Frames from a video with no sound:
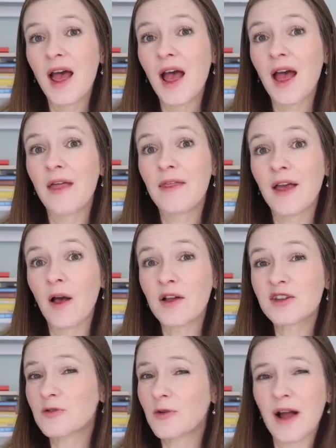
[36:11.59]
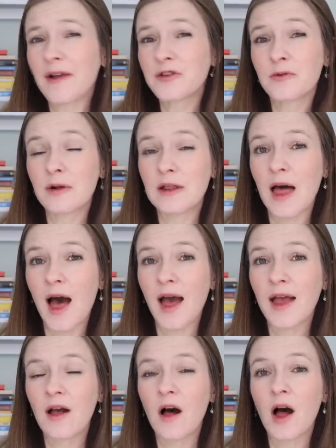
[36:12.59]
And they also don't have to
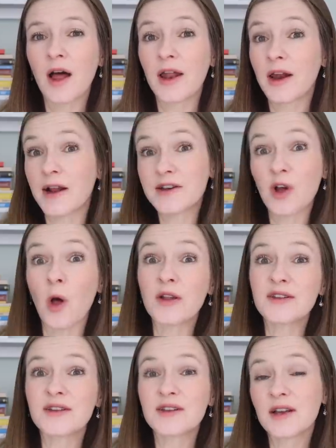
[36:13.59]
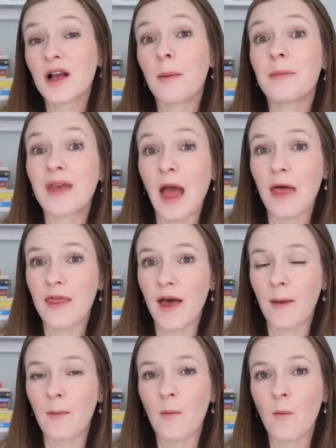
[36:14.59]
rely on an adult to come get
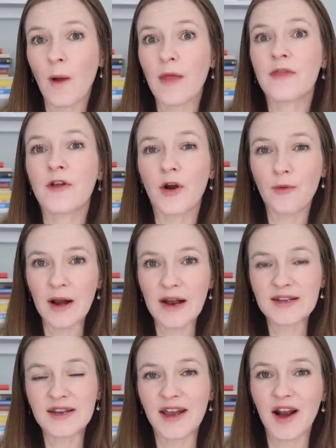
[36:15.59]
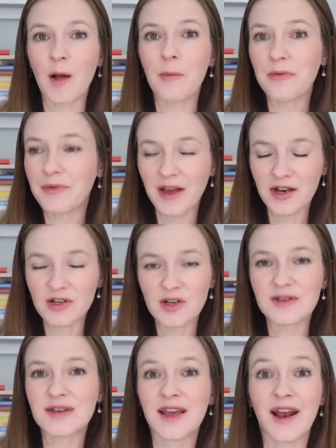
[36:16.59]
them when they're ready to get up. They can
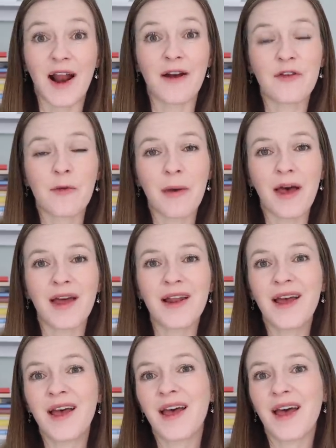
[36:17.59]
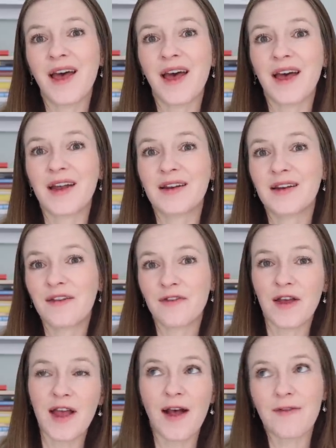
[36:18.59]
just get out of the bed, and if
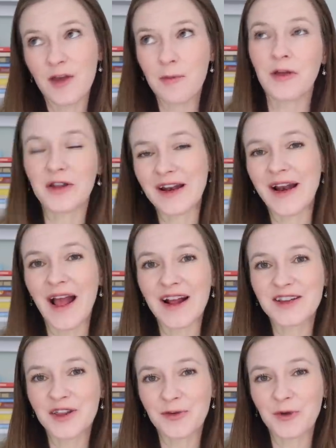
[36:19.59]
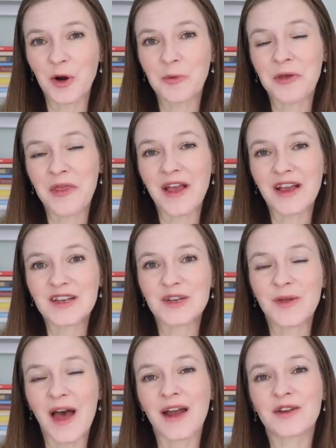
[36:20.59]
they have the ability to exit the room, then they can
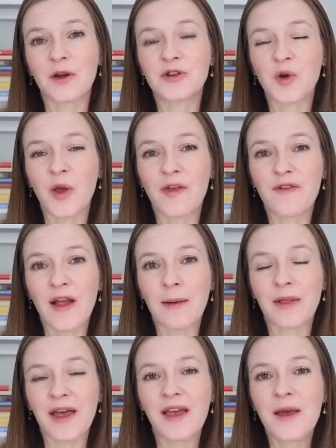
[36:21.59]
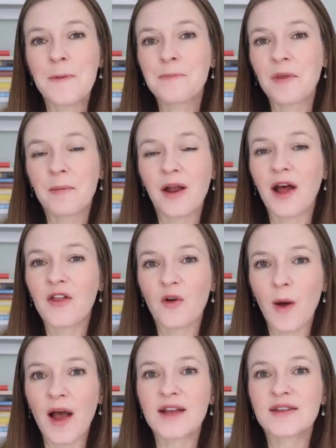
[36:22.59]
do that and go join the family but
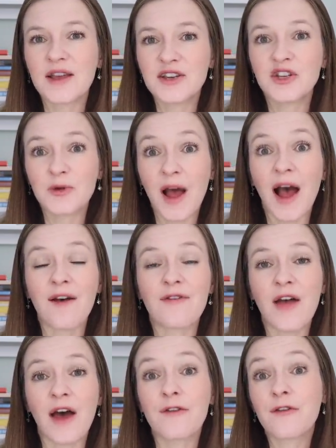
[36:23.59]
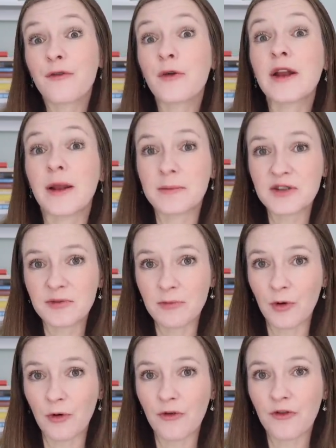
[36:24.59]
otherwise they do have that freedom to
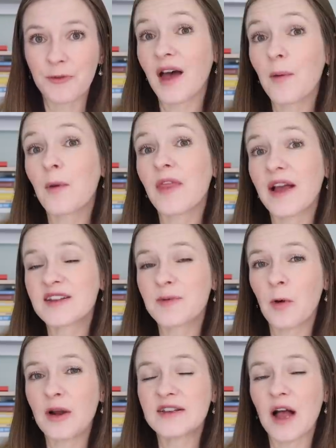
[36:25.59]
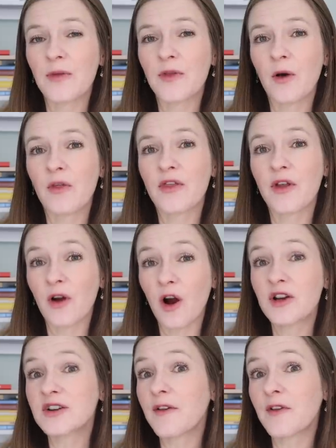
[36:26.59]
move. I would like to point out though that there
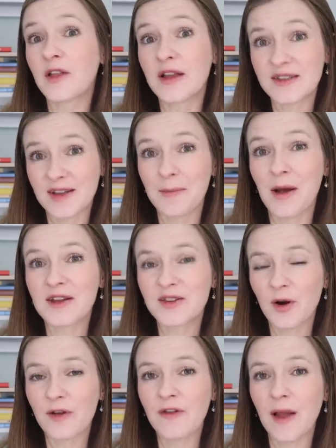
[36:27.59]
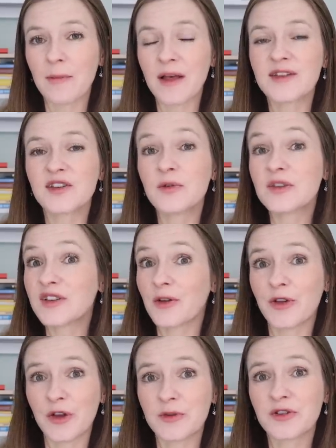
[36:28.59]
are definitely some Montessori families who
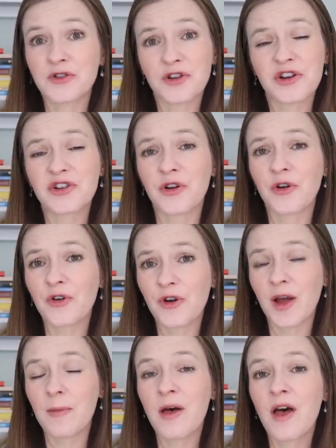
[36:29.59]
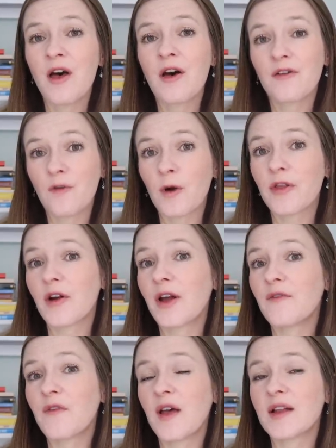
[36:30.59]
still use a traditional crib for their
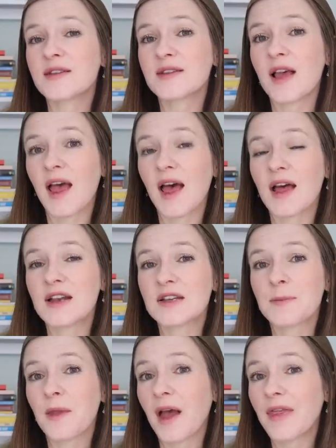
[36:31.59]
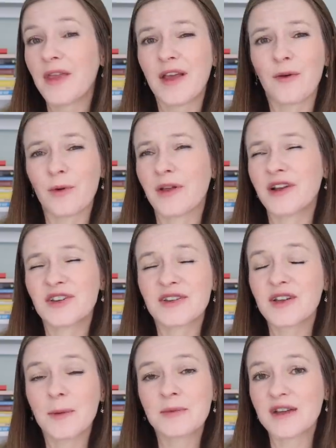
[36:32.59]
infants and I think it really
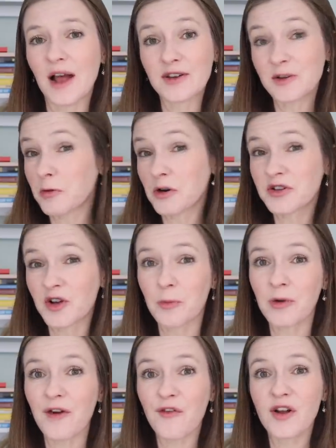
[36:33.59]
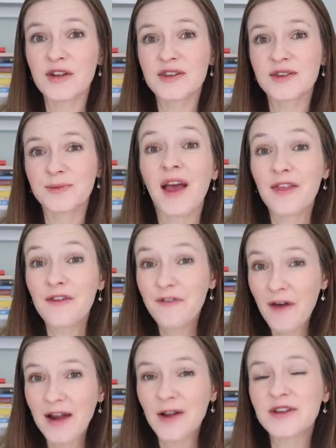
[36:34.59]
just comes down to personal preference. And the
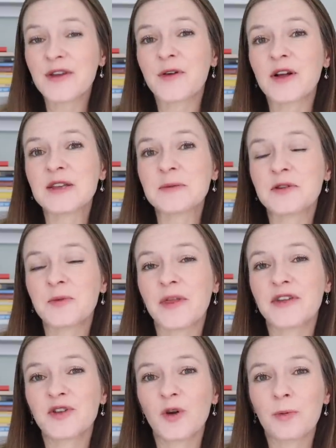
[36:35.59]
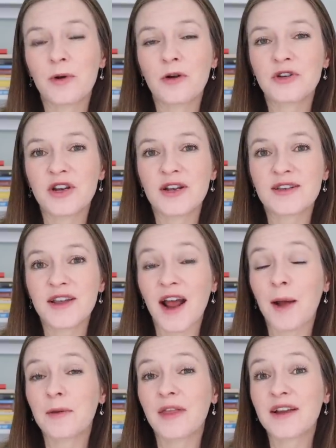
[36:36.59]
final difference between the two approaches that
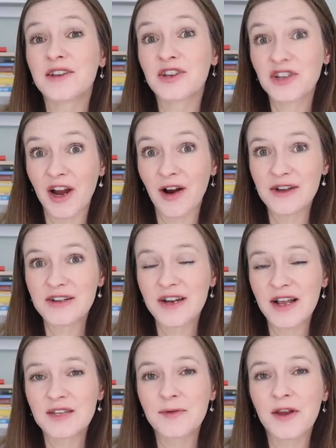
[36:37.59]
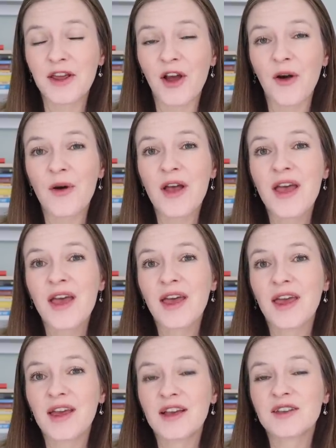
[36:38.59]
I would like to share in today's video
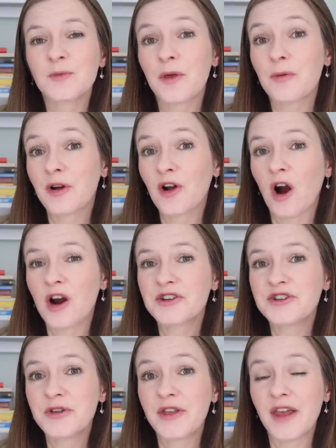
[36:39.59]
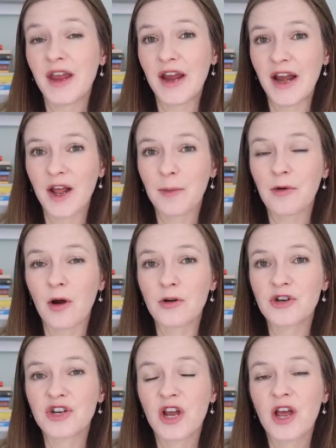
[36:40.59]
is with regard to the eating
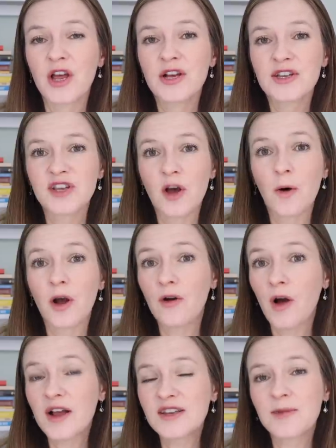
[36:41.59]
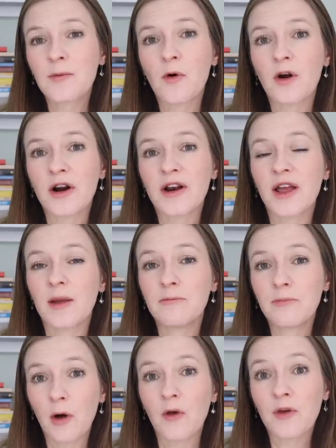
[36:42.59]
approach. So across the board in
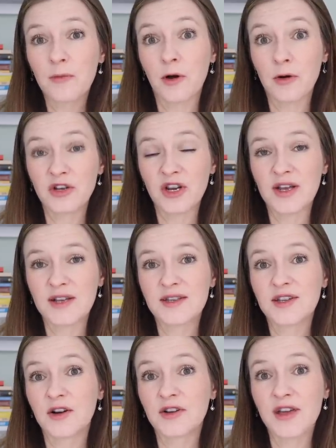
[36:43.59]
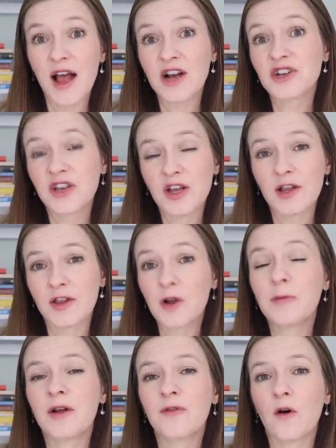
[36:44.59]
both approaches, there's actually a little
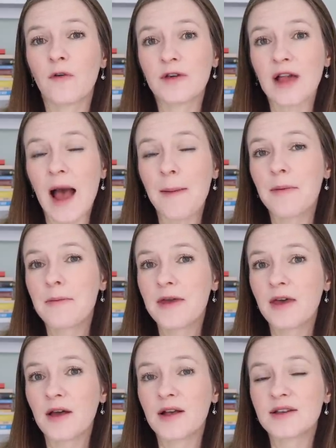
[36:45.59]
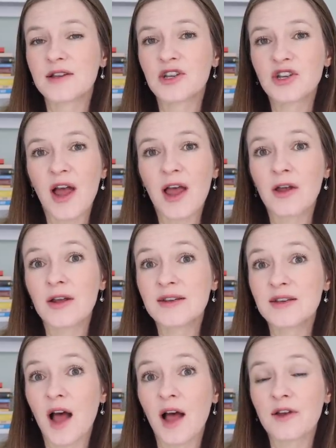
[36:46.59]
bit of overlap because the child
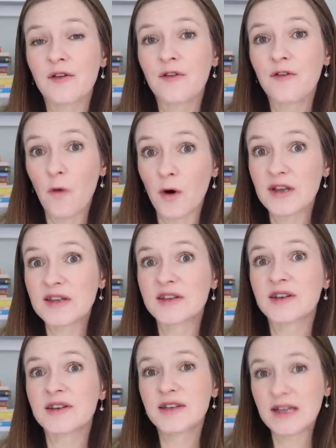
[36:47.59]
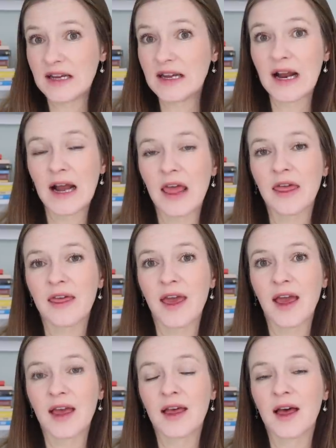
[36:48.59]
is not forced to eat
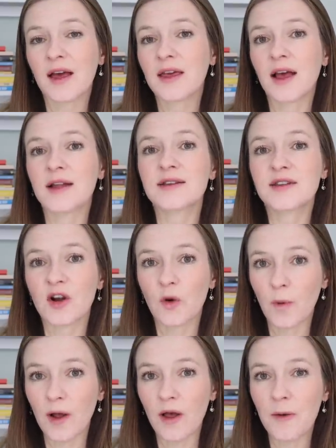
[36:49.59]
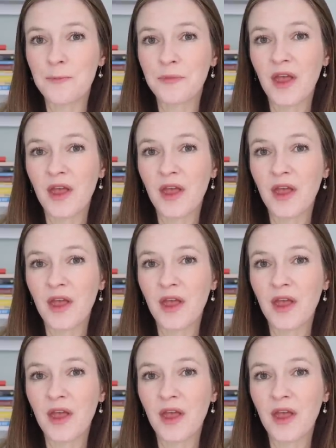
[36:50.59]
anything against their will.